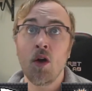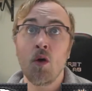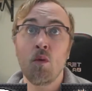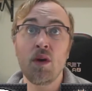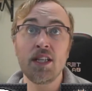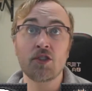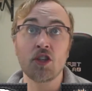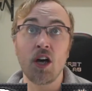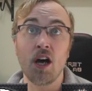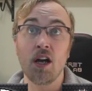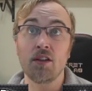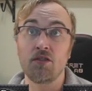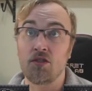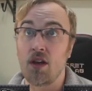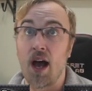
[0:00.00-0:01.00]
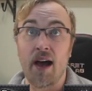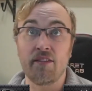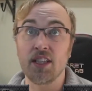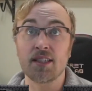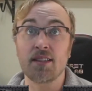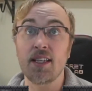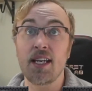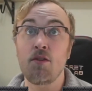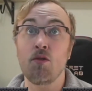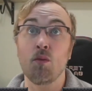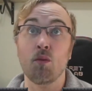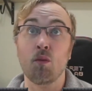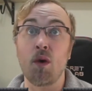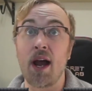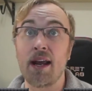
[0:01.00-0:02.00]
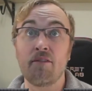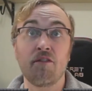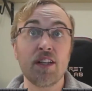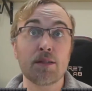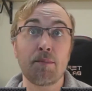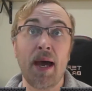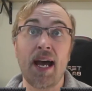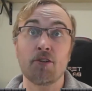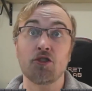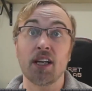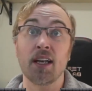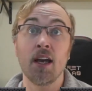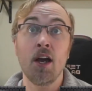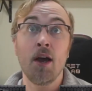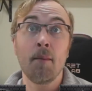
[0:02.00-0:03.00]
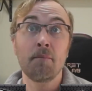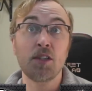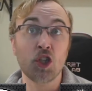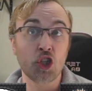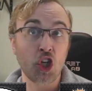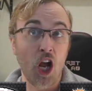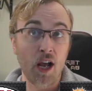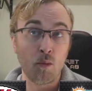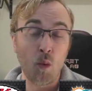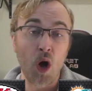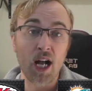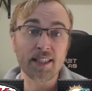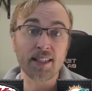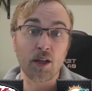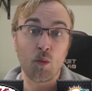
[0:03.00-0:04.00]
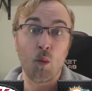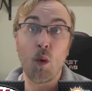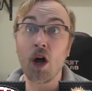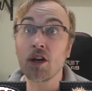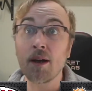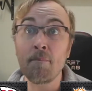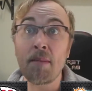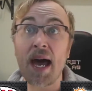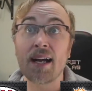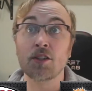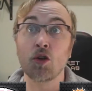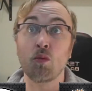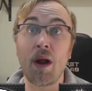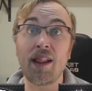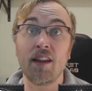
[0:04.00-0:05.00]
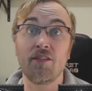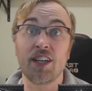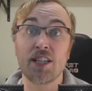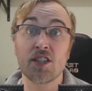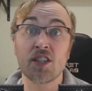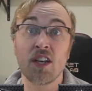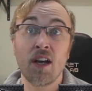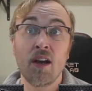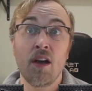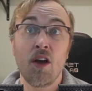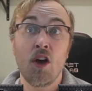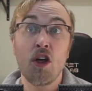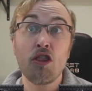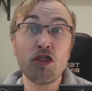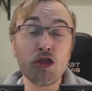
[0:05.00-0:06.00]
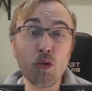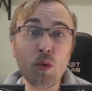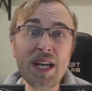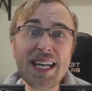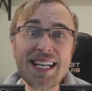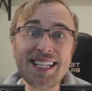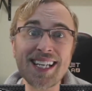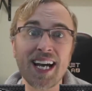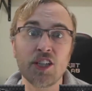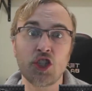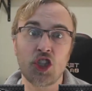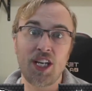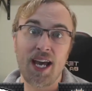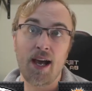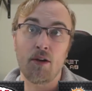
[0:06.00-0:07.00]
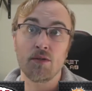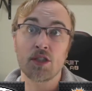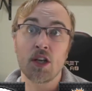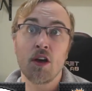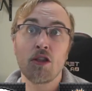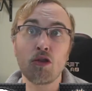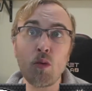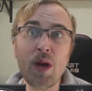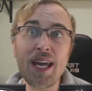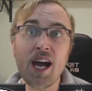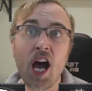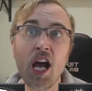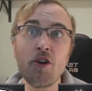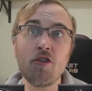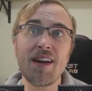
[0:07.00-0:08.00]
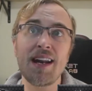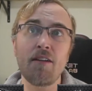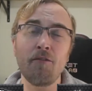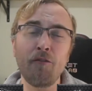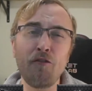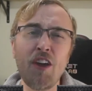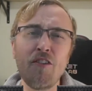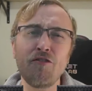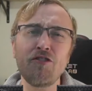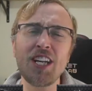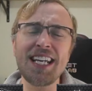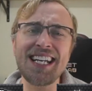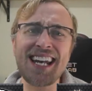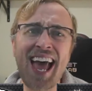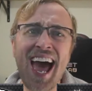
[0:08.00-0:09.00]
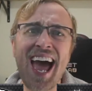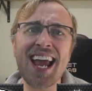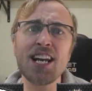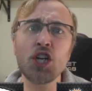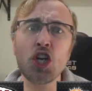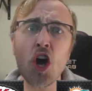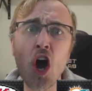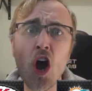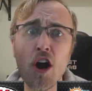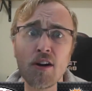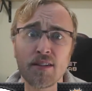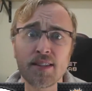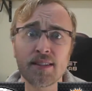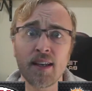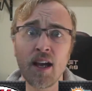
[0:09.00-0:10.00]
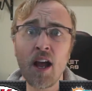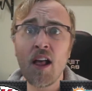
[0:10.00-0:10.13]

We saw, obviously, Ryan Fitzpatrick. Deshaun Watson, welcome back to relevance. 3 touchdowns, 359 yards.